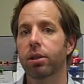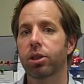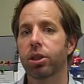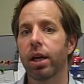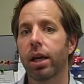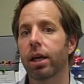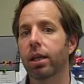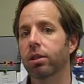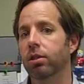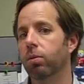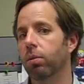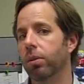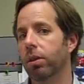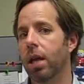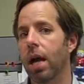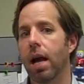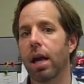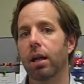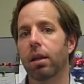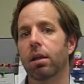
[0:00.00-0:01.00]
changed what
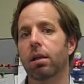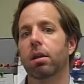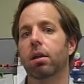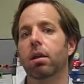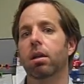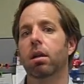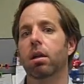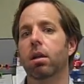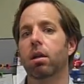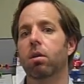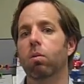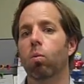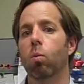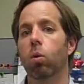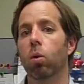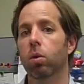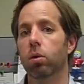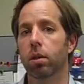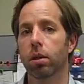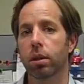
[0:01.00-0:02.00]
that
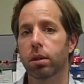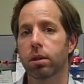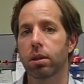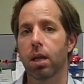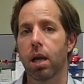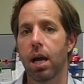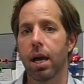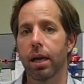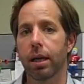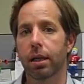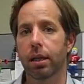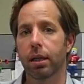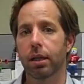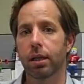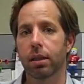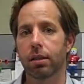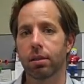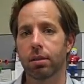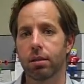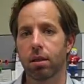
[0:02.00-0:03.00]
world looks like?
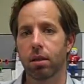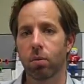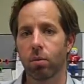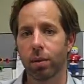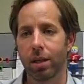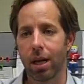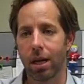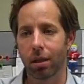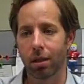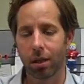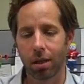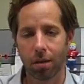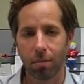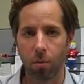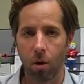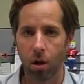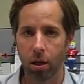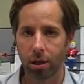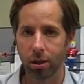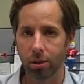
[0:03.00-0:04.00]
And so we kind of look
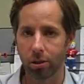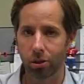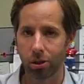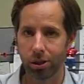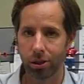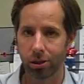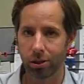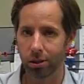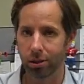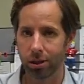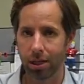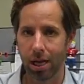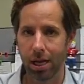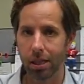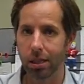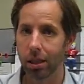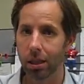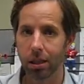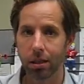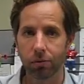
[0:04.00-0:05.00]
at Mark Andreessen's
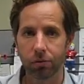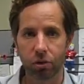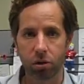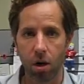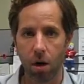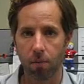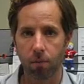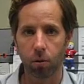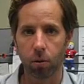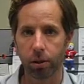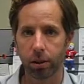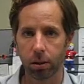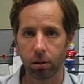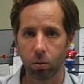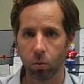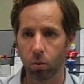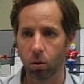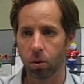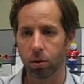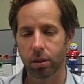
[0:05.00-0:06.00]
idea of software eating
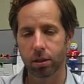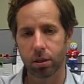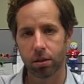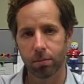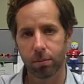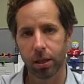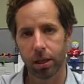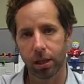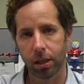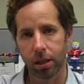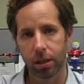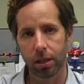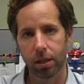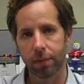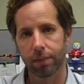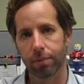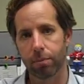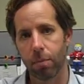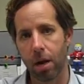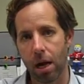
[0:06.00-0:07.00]
the world as a big
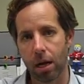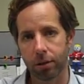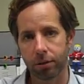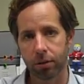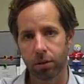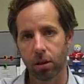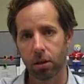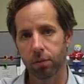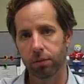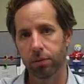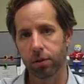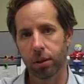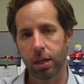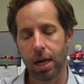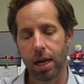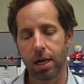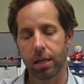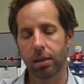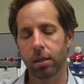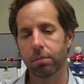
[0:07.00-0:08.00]
milestone for
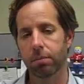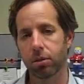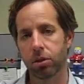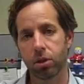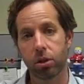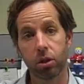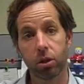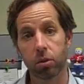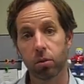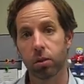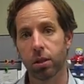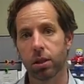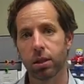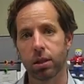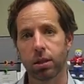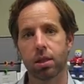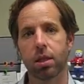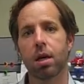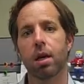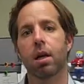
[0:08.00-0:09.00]
that. Number two
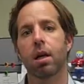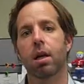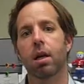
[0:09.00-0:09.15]
is,